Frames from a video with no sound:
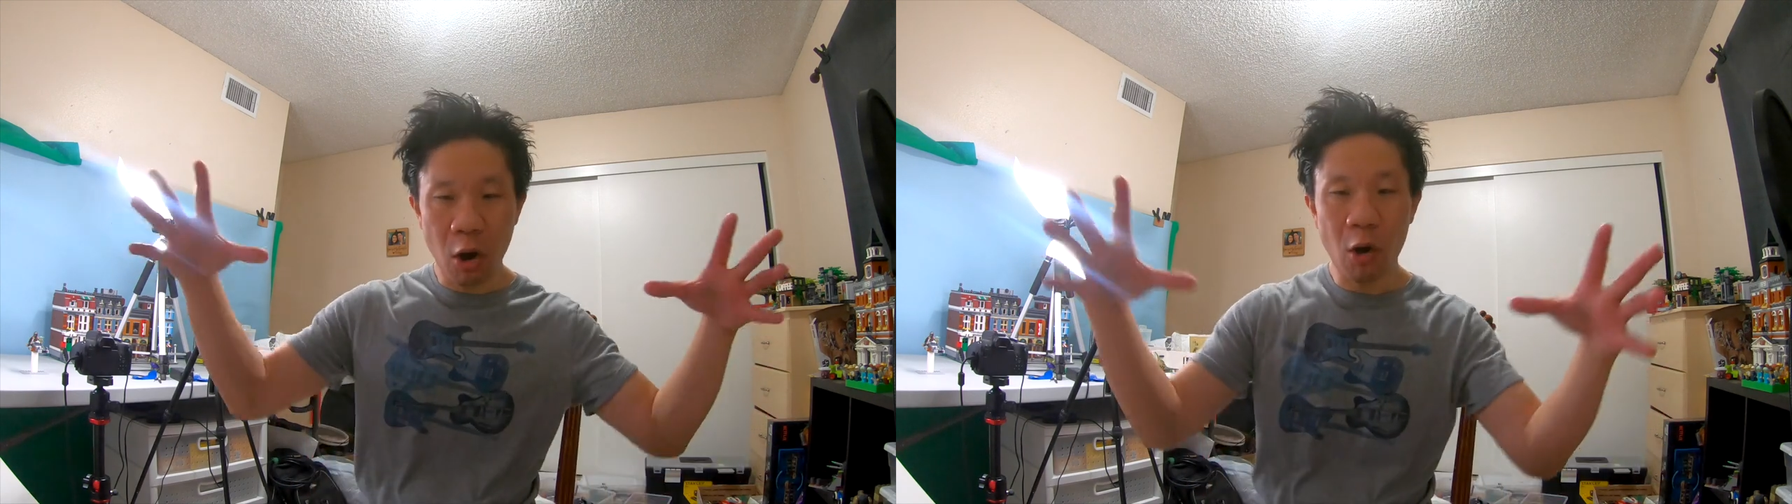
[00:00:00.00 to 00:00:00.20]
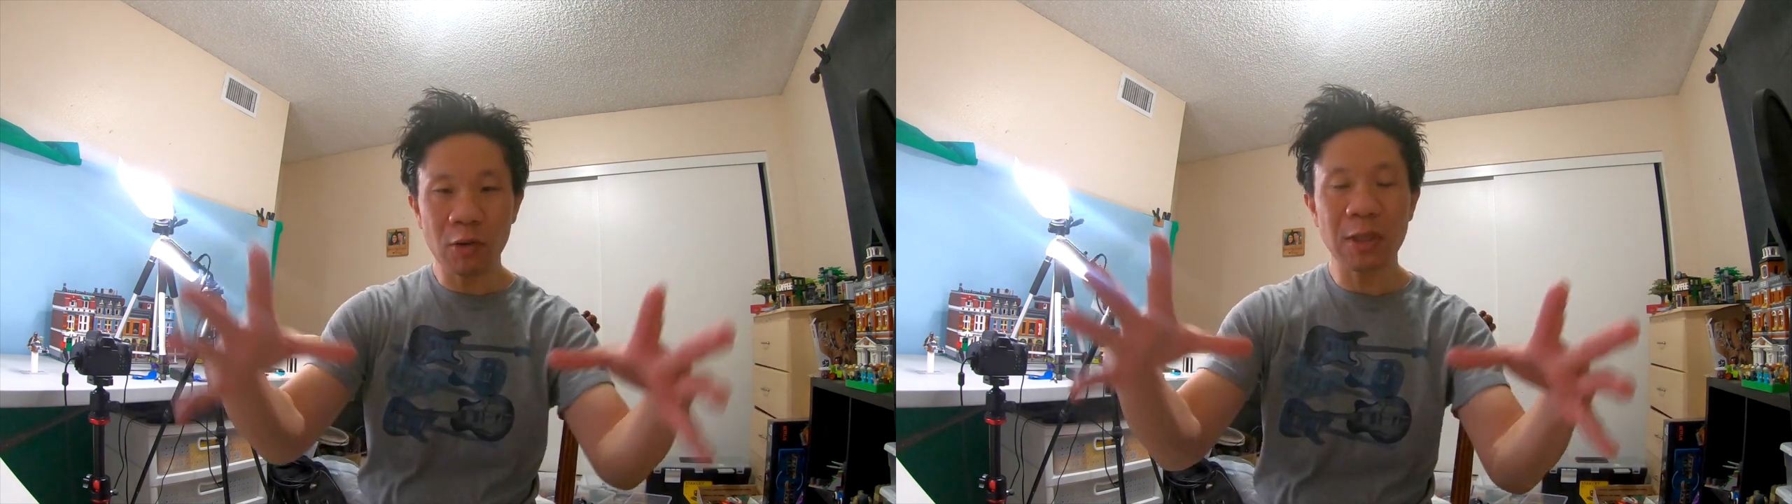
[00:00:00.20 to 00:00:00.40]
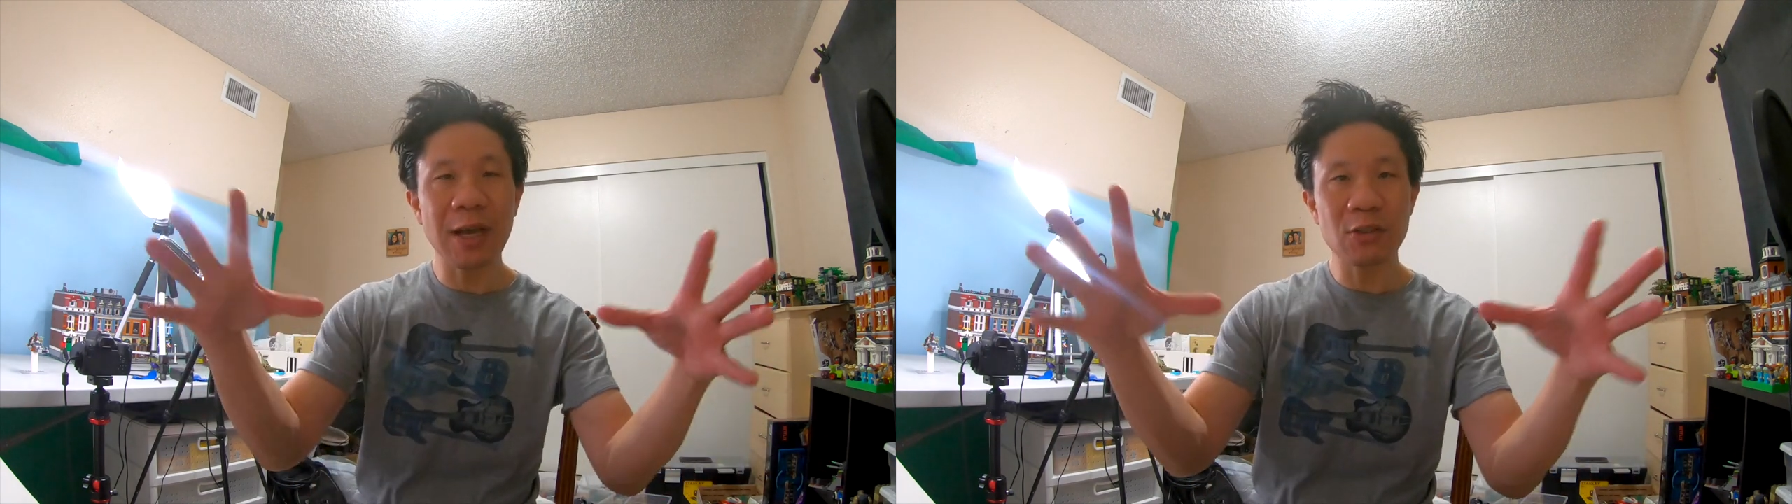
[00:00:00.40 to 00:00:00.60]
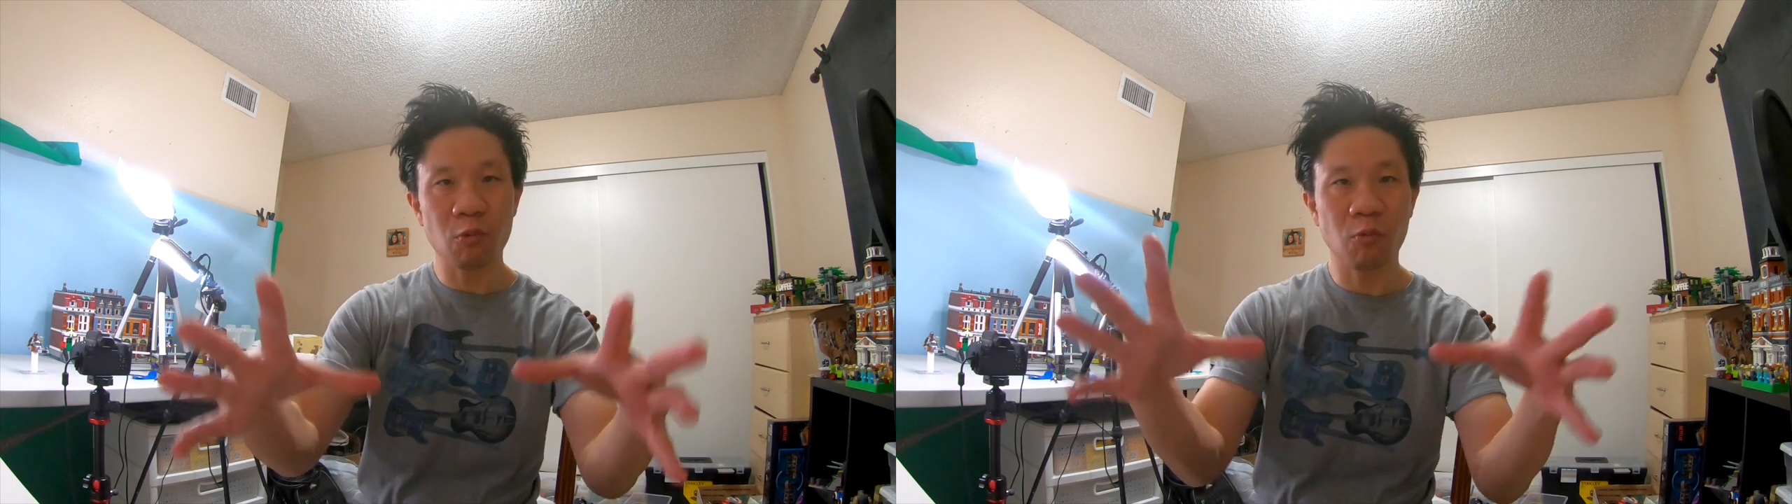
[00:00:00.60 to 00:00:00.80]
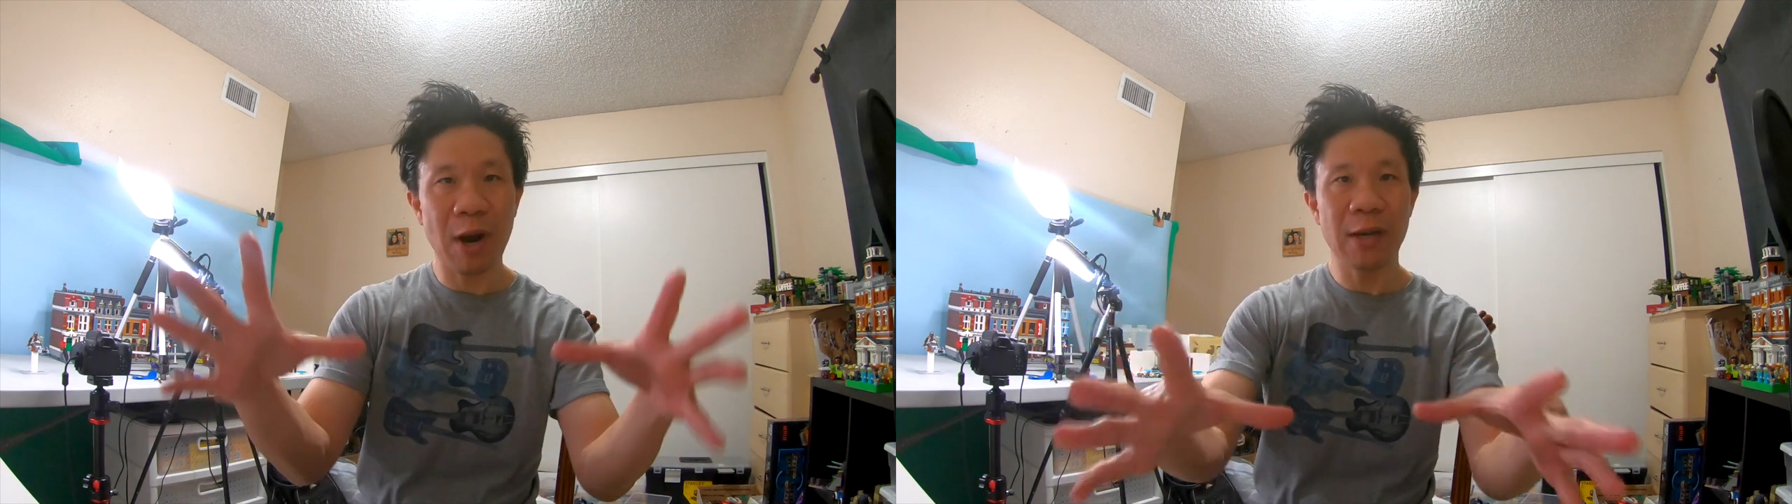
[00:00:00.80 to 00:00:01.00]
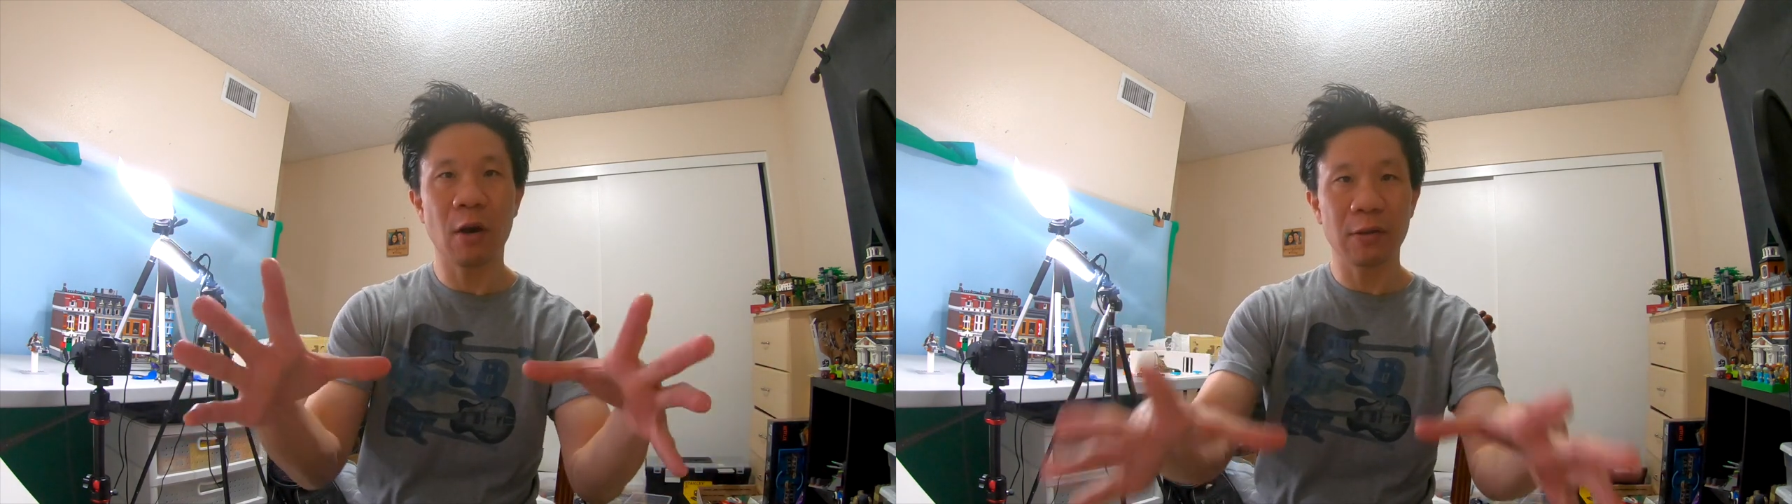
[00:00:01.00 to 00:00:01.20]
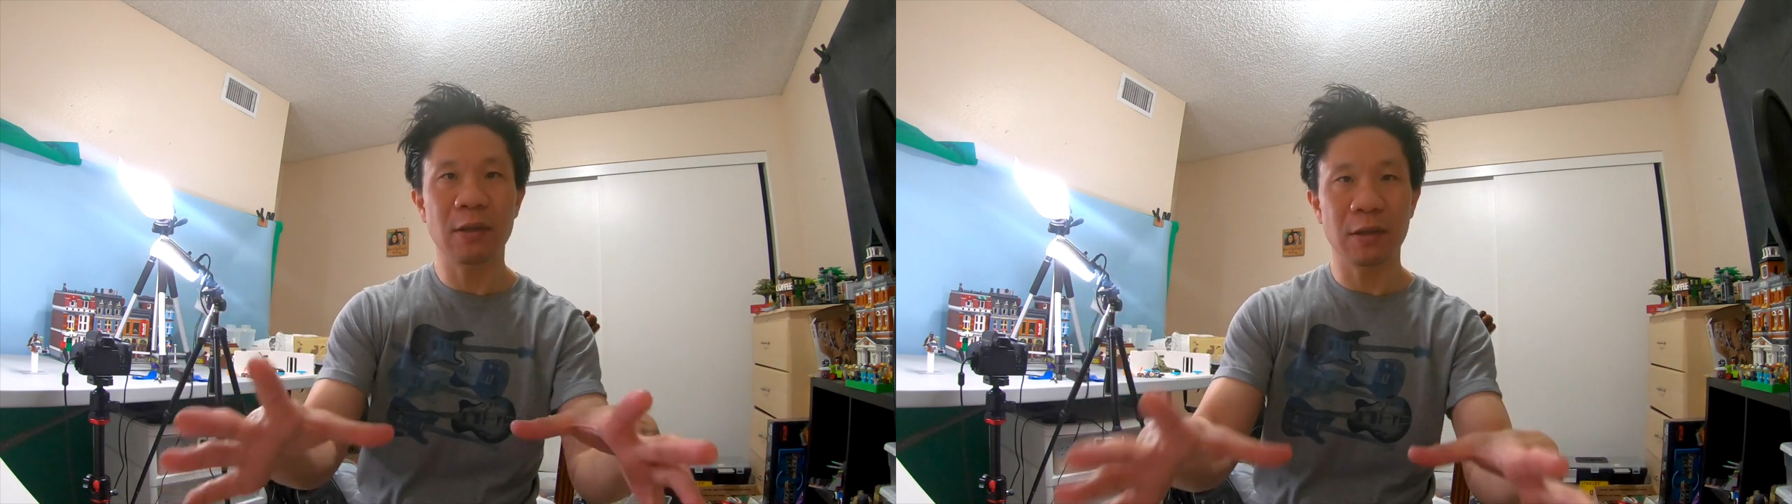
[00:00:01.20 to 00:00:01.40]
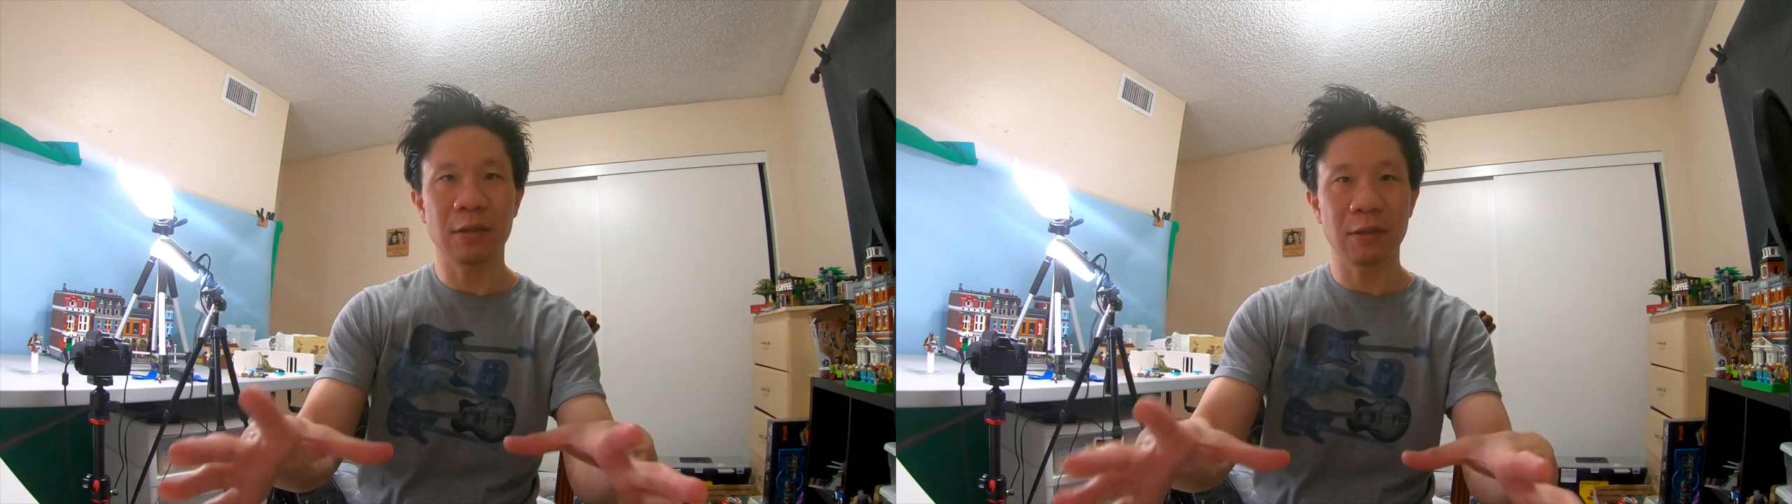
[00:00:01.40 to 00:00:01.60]
all the lights right on on
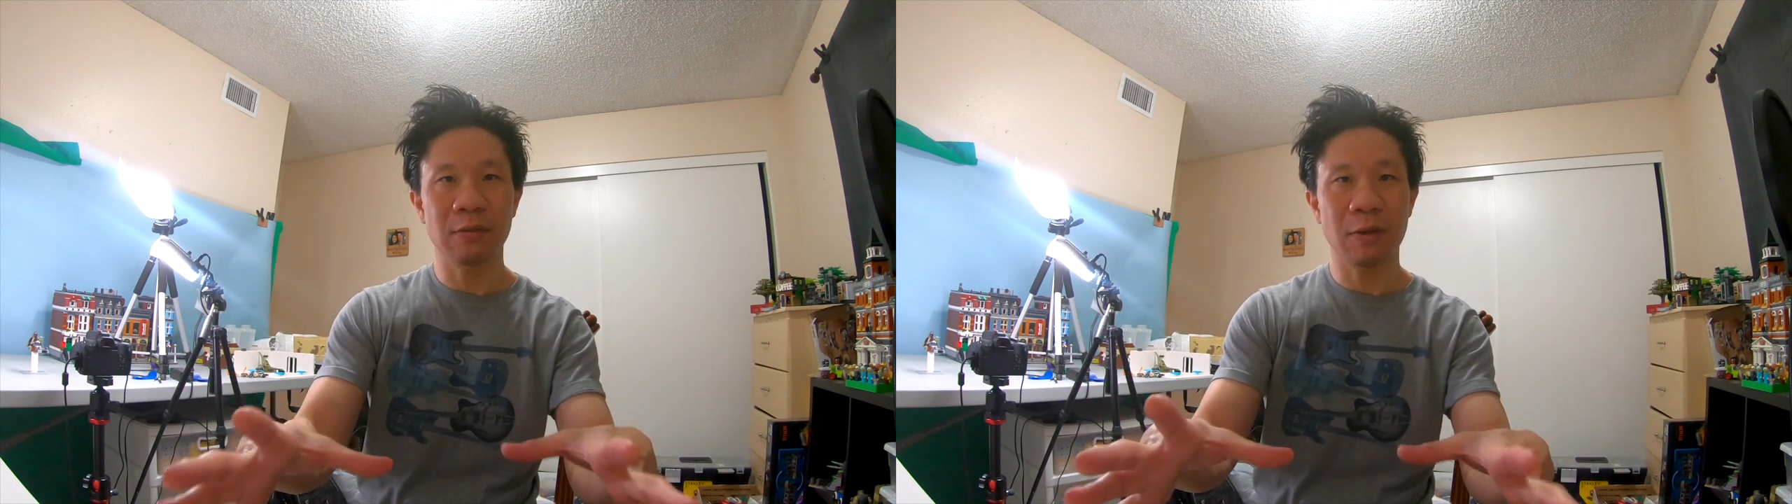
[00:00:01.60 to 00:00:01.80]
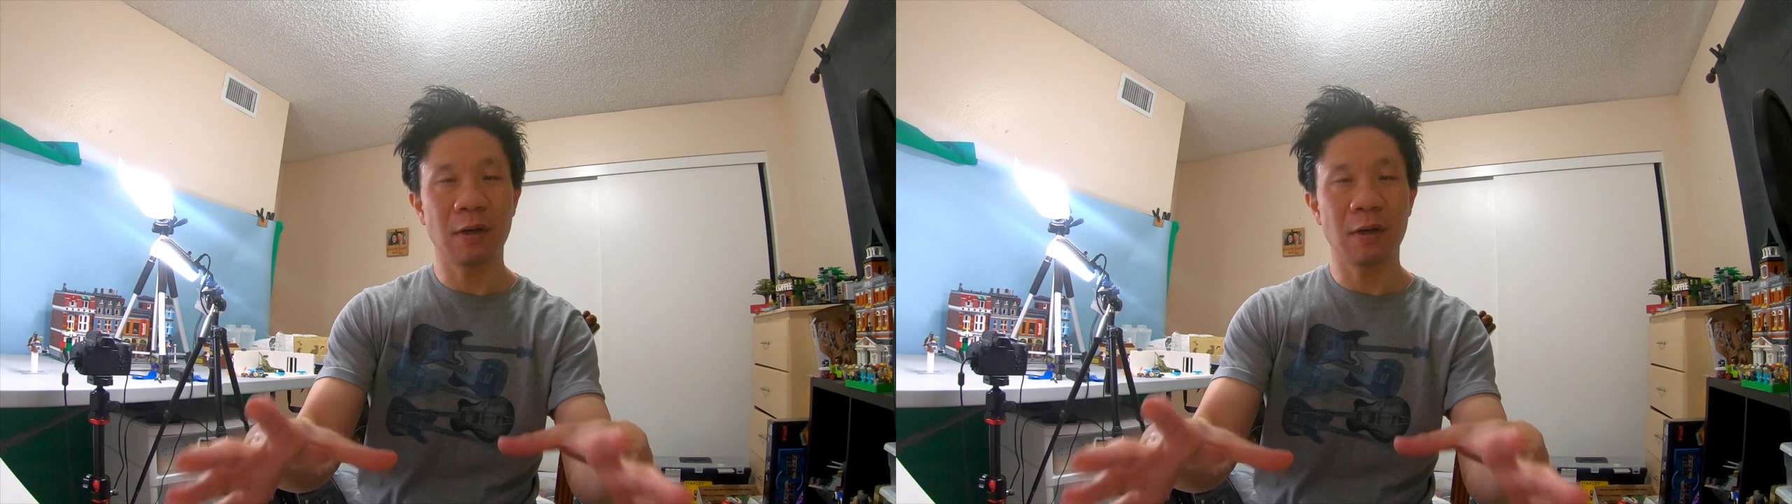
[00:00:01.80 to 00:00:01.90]
the